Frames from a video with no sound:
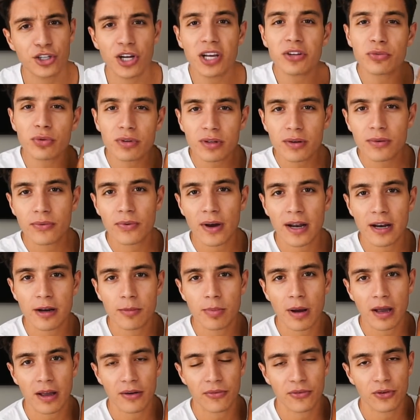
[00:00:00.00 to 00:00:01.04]
Jess was invited
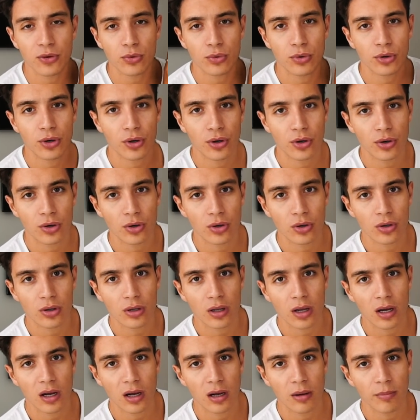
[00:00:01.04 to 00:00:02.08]
by a few
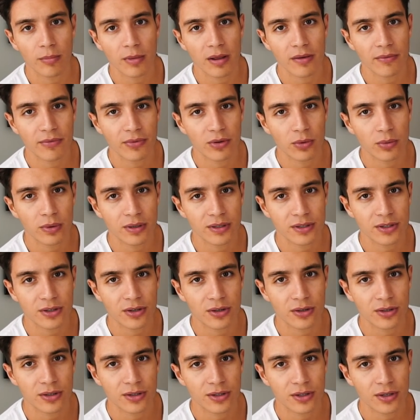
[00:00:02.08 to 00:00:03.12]
girl um,
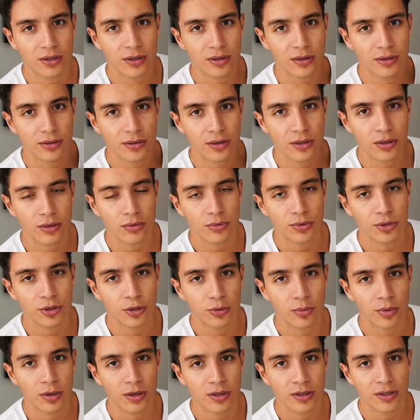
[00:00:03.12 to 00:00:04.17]
influencers or
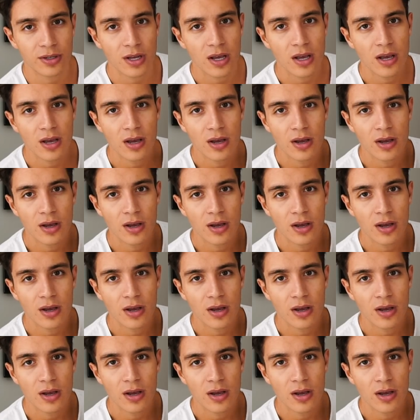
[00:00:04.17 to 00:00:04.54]
YouTubers